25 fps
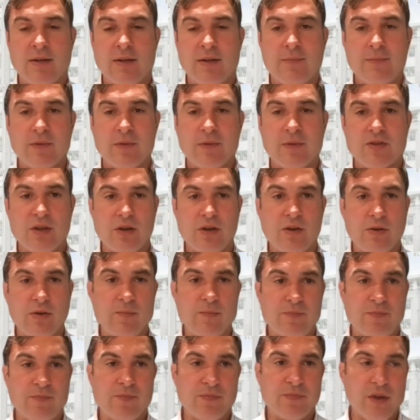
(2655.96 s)
So
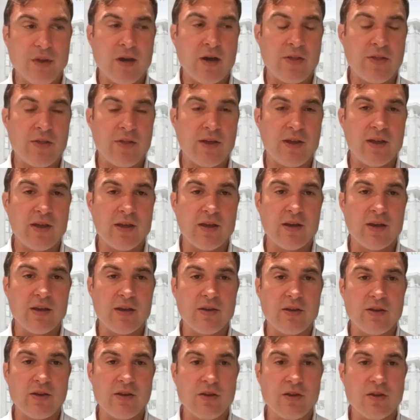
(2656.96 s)
I think
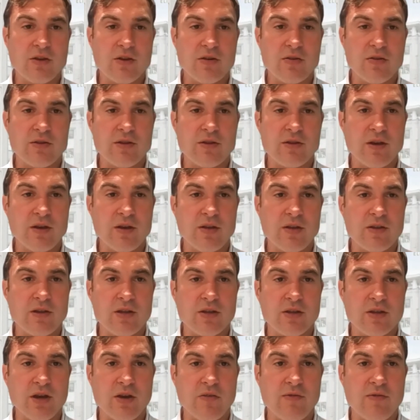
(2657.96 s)

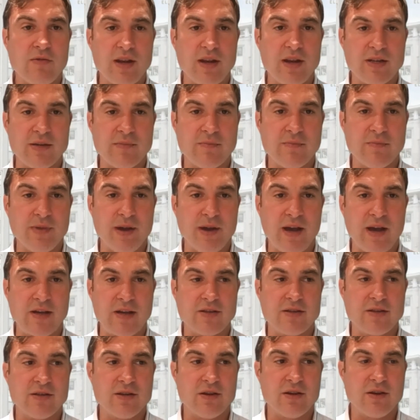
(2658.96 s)
the direct
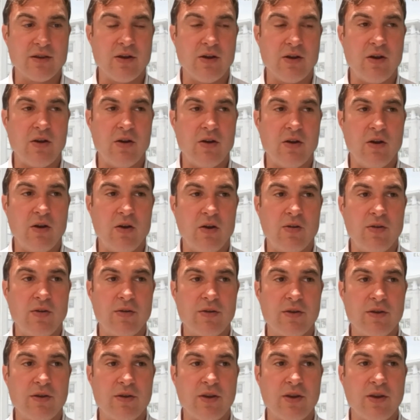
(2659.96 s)
impact on
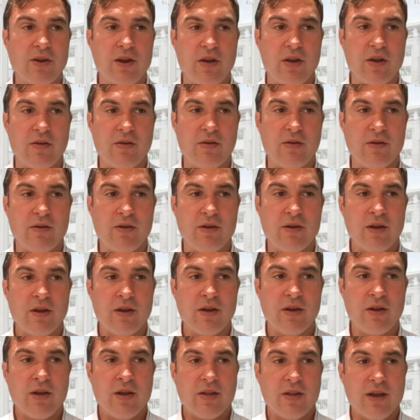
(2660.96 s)

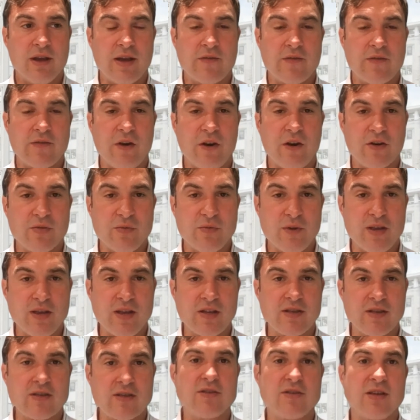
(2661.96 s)
as far as we
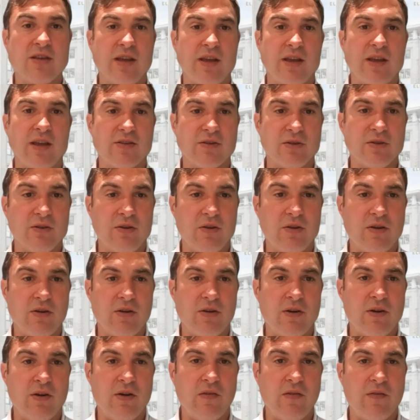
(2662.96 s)
can see it
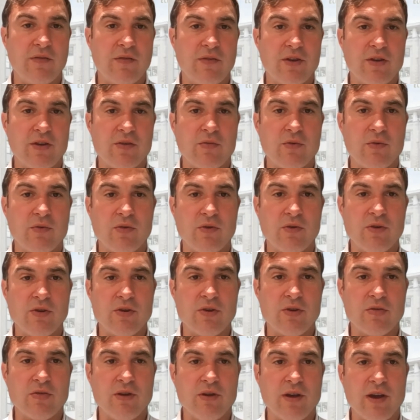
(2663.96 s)
of the war in
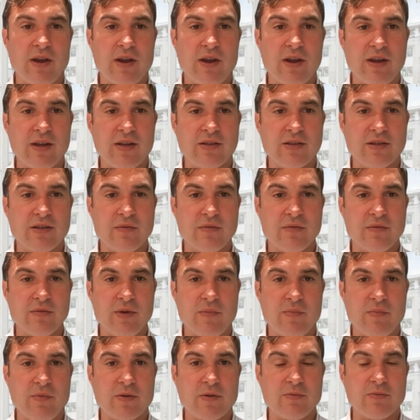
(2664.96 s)
Ukraine is that
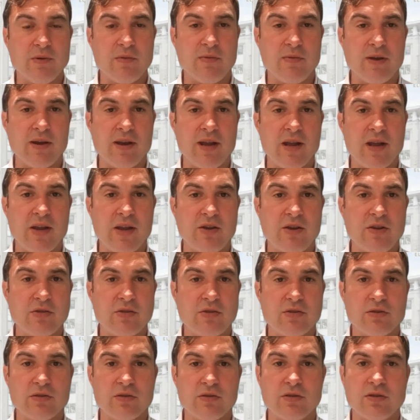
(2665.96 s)
it's probably net
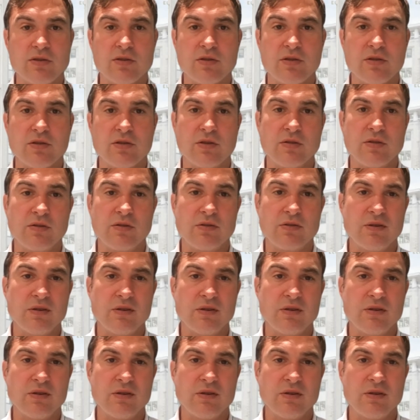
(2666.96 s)
neutral to